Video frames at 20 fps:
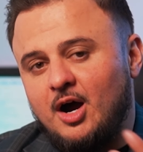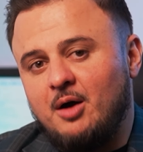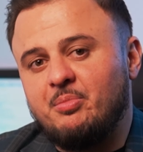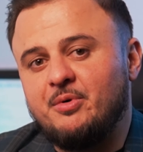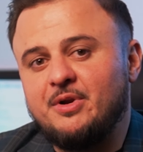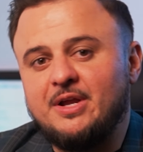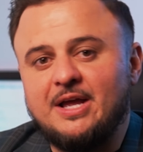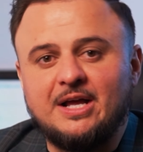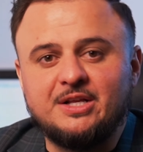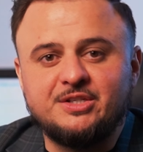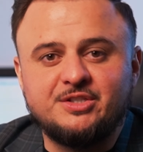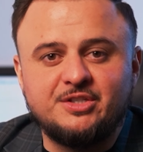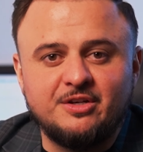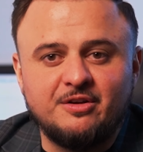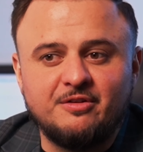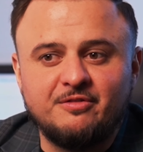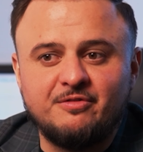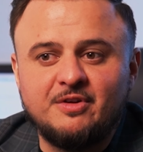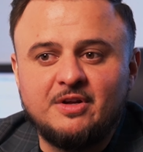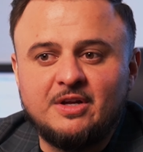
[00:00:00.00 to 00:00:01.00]

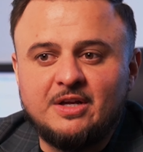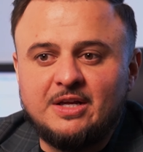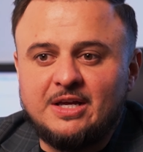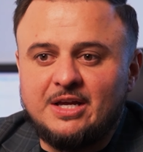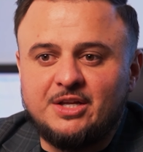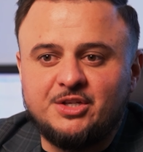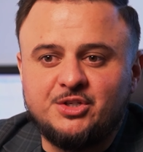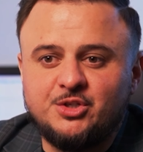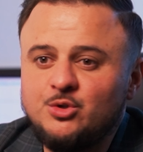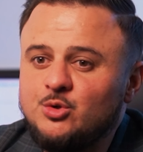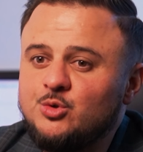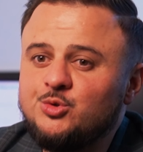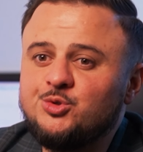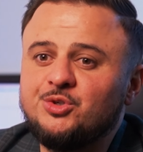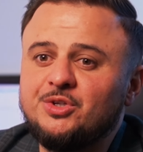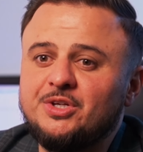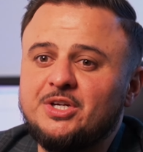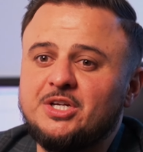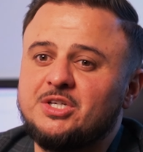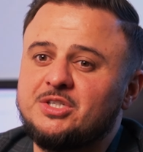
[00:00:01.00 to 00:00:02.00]
Comprehensive, it
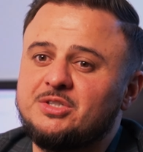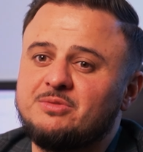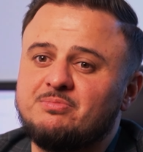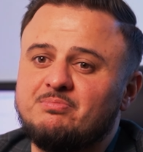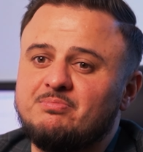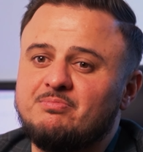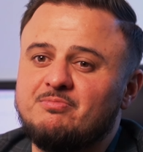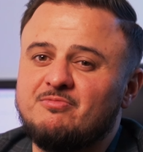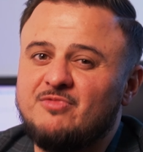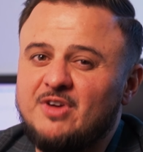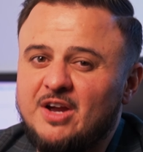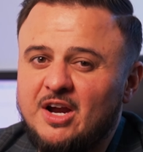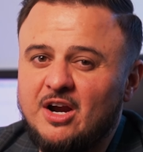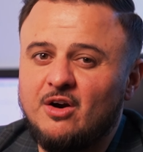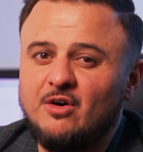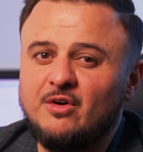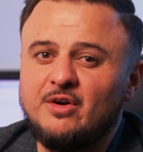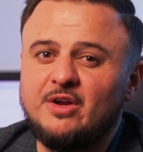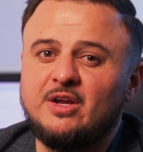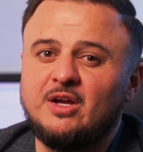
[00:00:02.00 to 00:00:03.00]
usually is
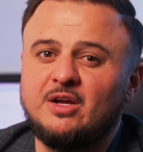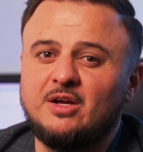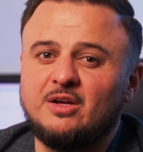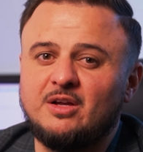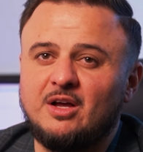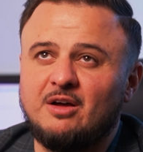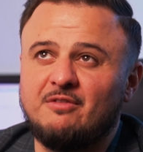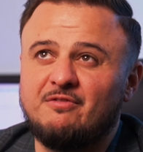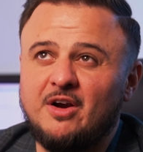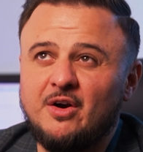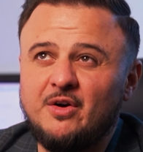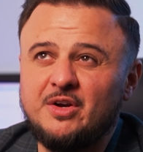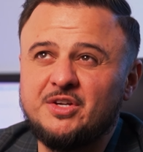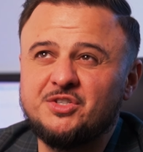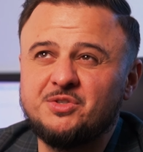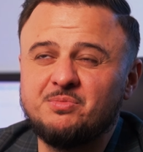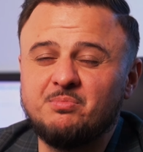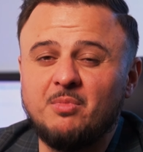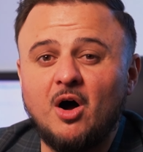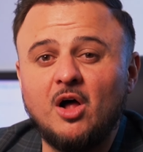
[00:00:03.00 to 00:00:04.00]
very a very
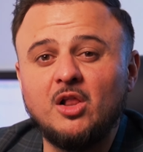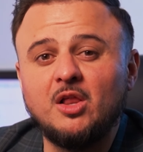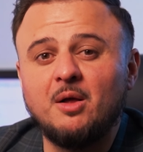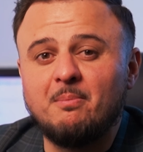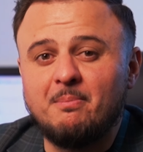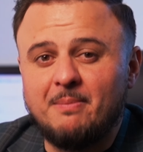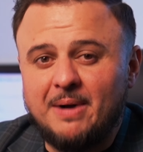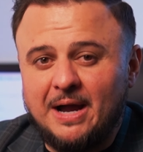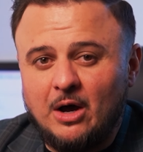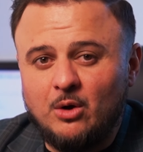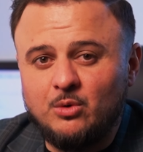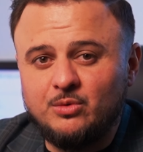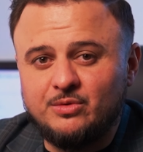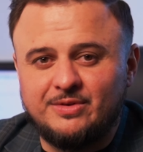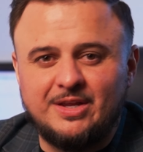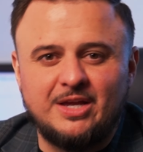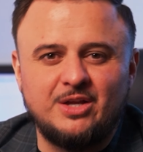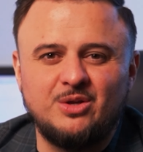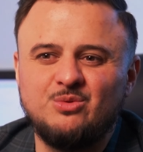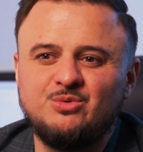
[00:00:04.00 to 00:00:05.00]
small amount
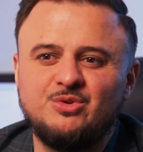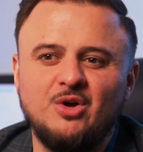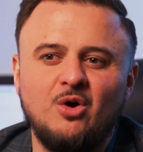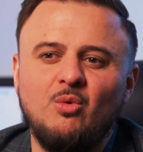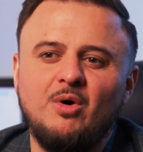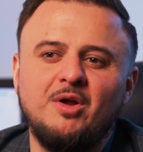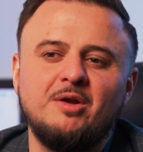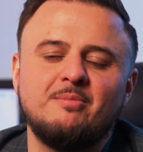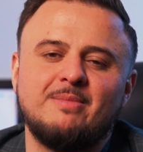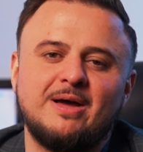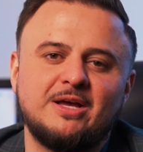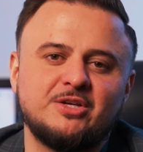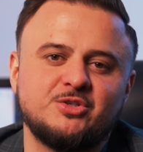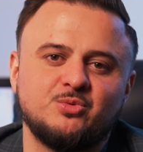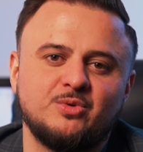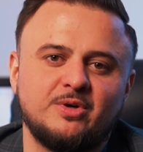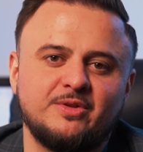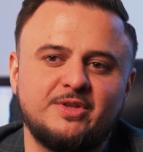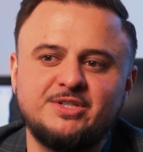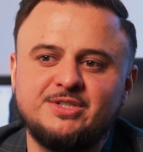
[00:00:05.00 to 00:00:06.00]
that you don't want to
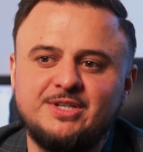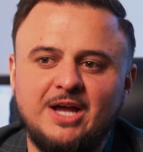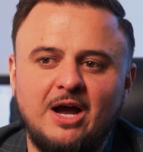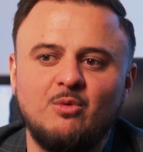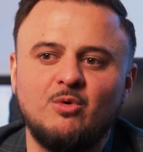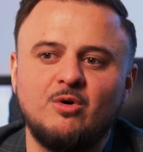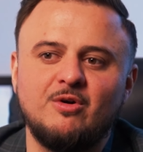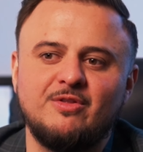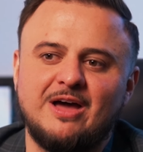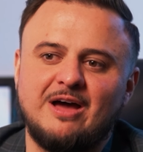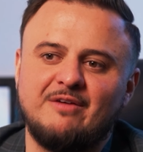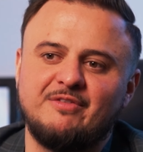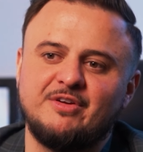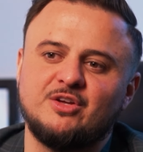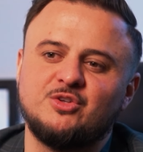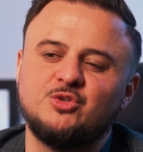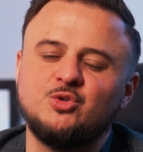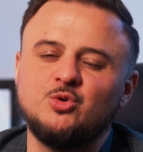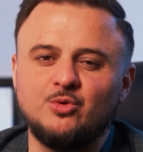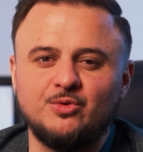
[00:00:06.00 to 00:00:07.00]
mess with. It's not worth having
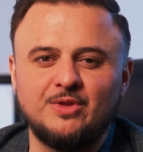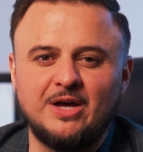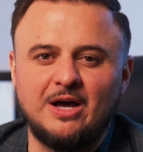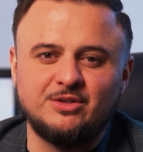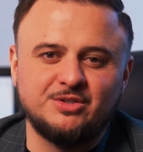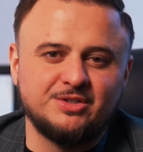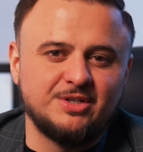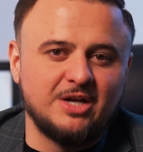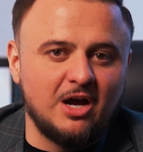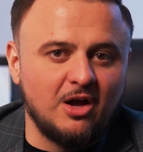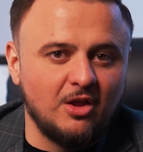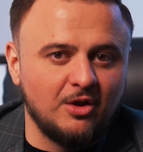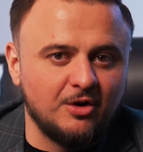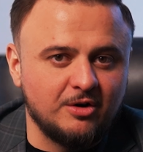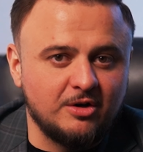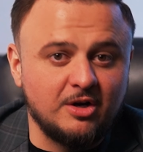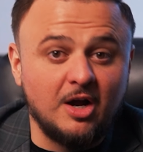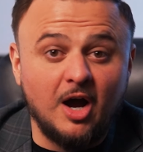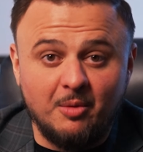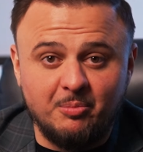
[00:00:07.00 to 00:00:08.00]
a
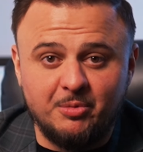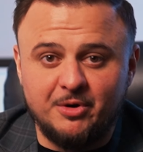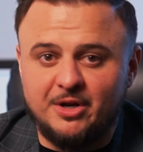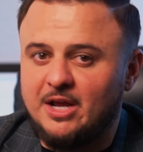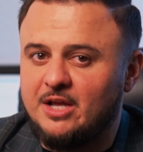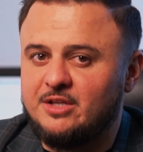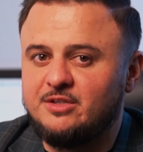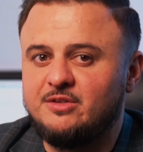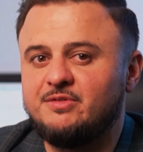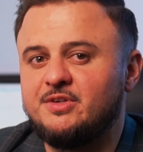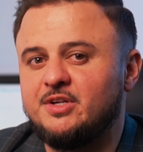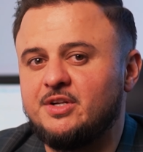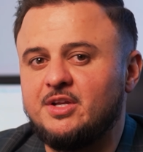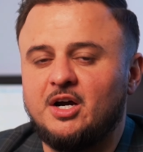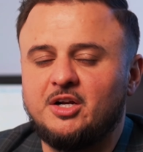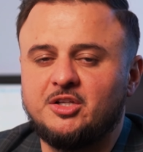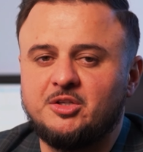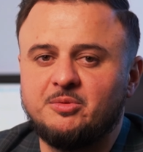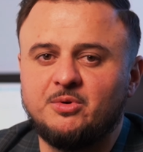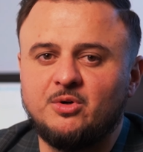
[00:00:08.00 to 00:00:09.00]
$2,000 comprehensive
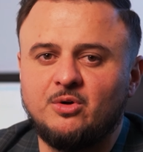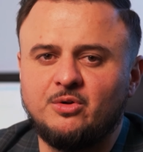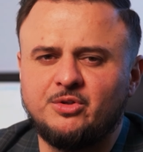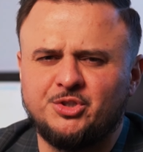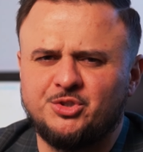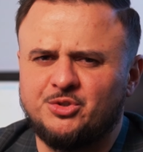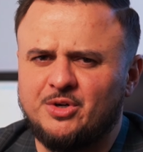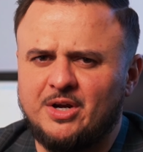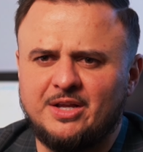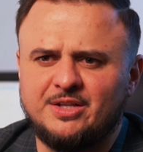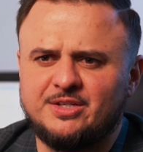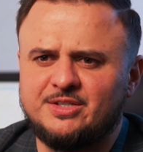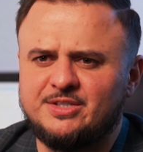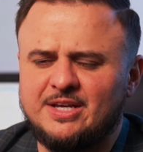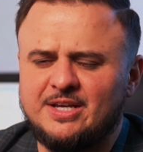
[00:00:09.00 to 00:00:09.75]
deductible to try and